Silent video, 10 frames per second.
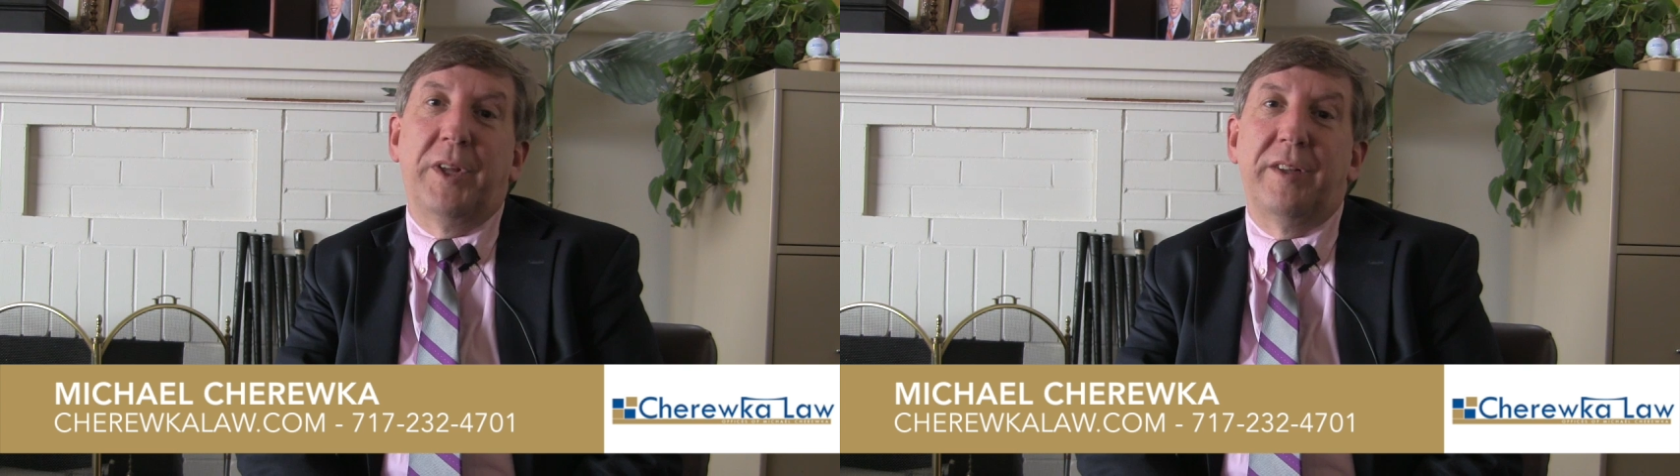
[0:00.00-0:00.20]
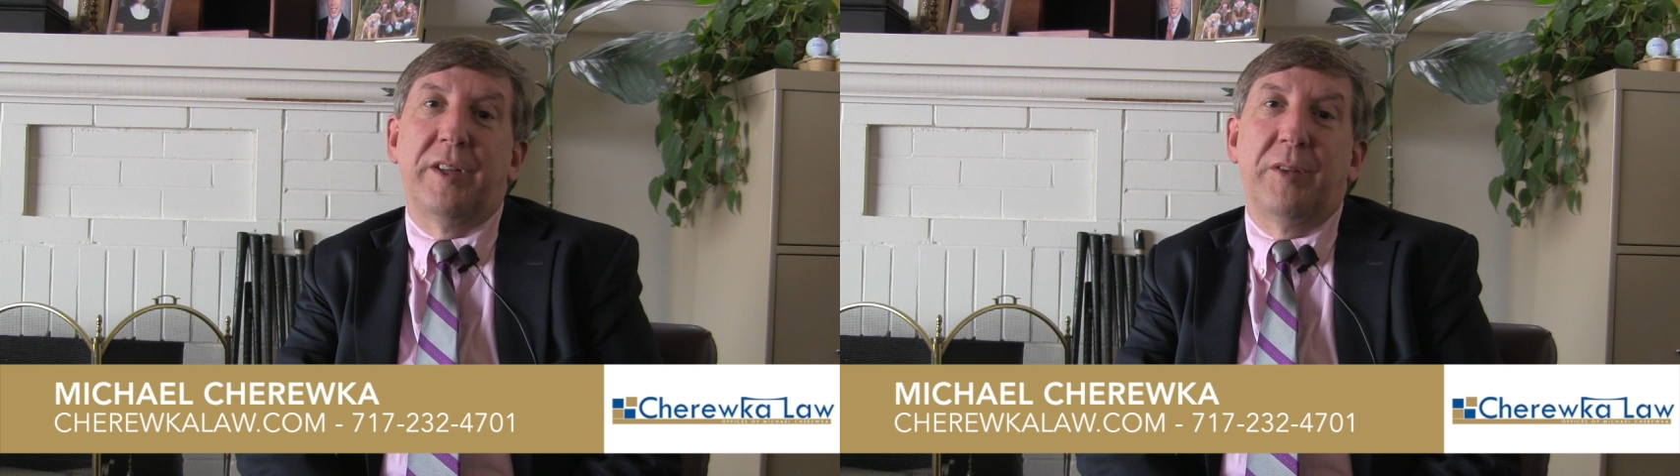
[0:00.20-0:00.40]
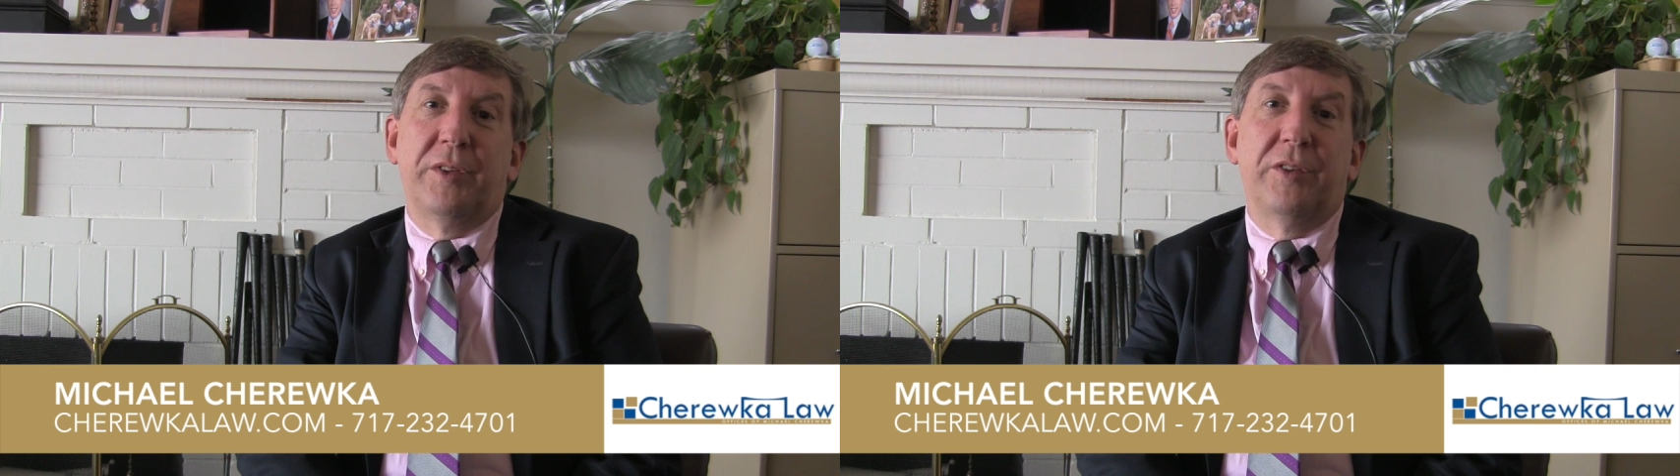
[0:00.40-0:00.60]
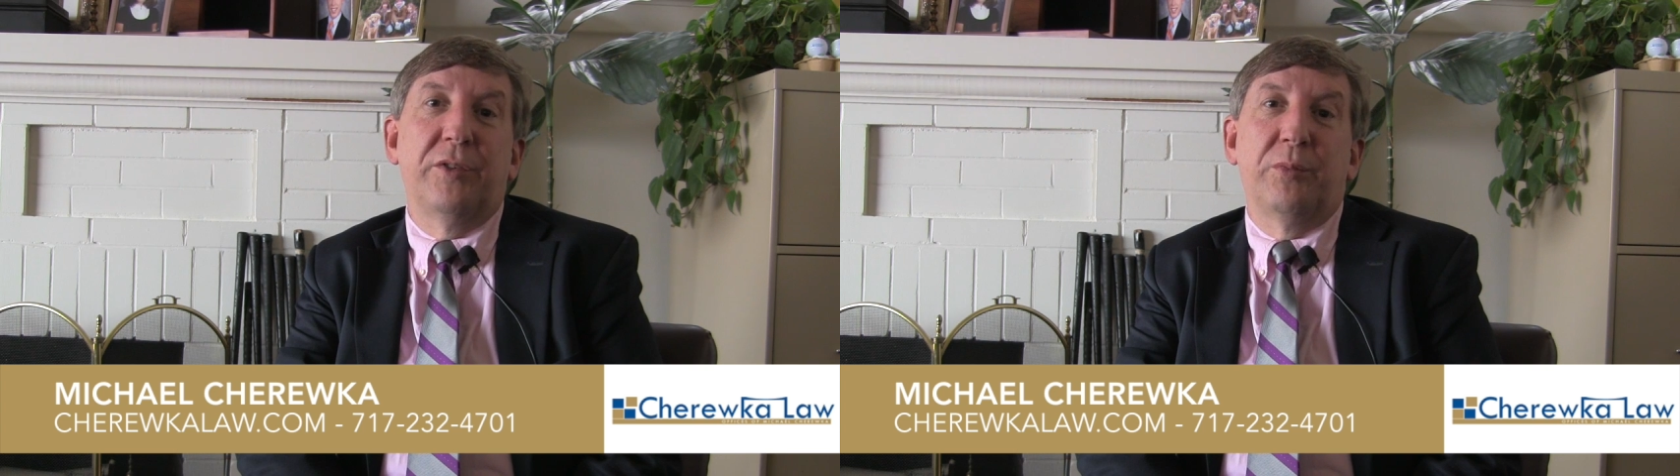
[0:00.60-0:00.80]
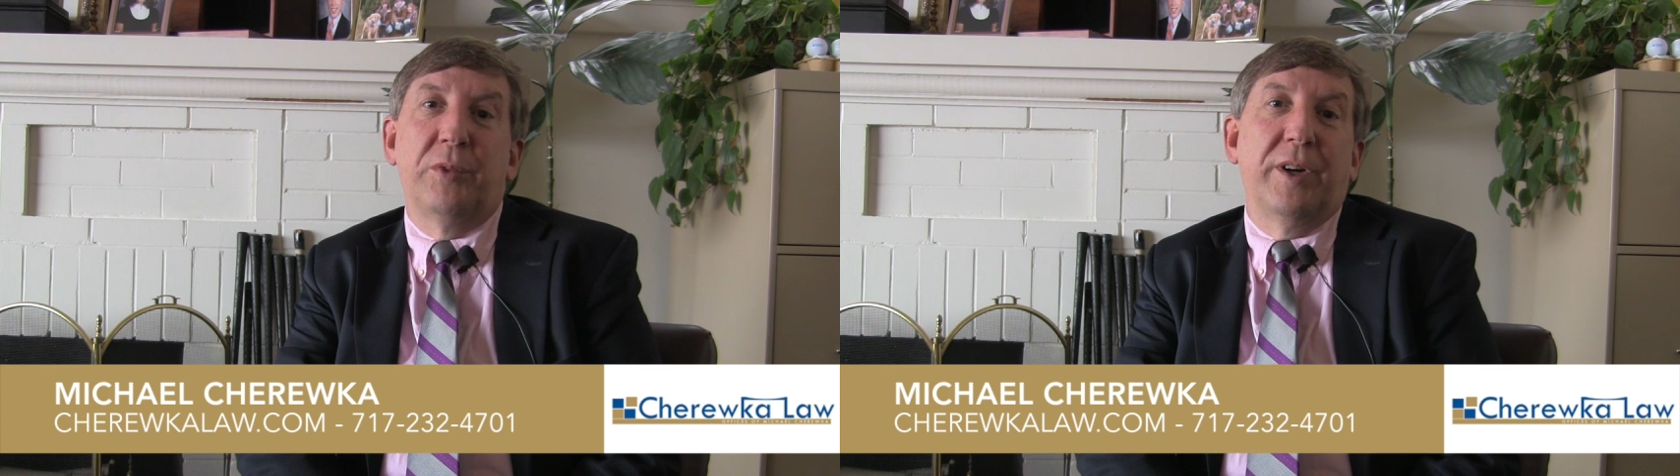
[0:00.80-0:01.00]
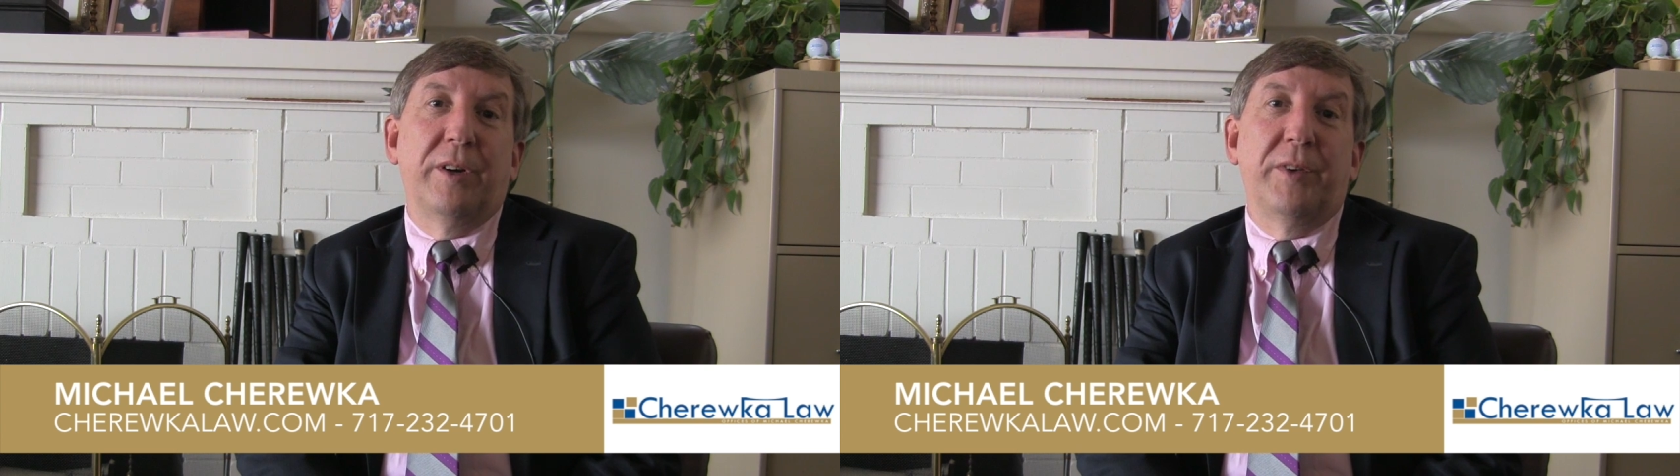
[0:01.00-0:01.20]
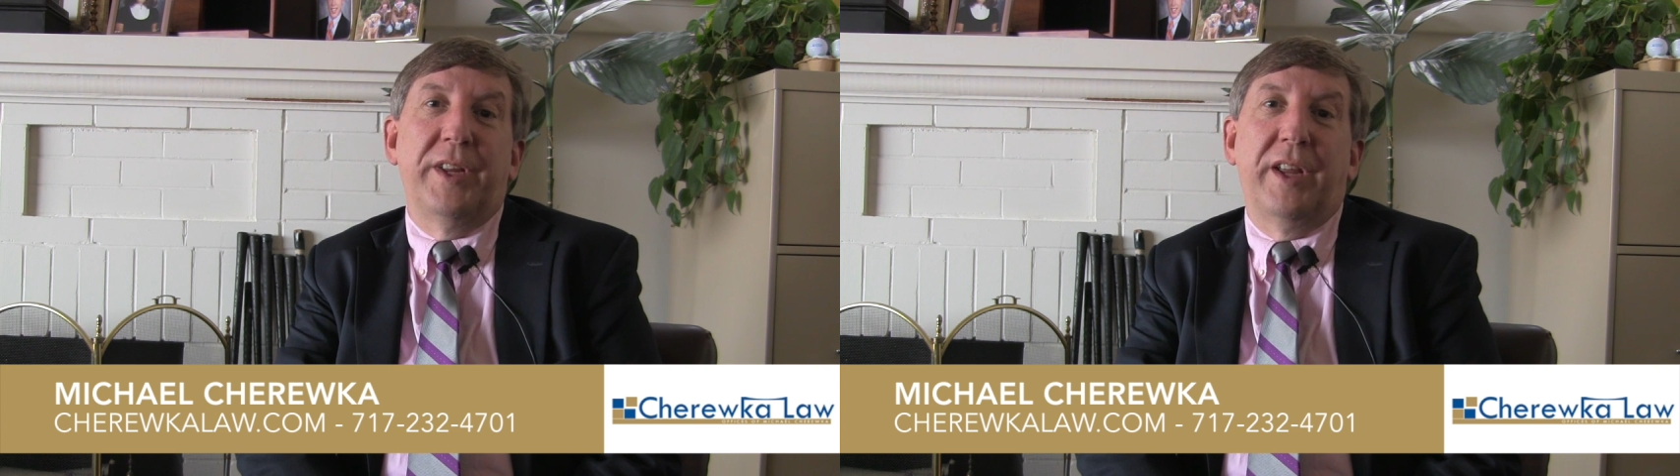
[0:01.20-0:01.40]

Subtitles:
many times this is where we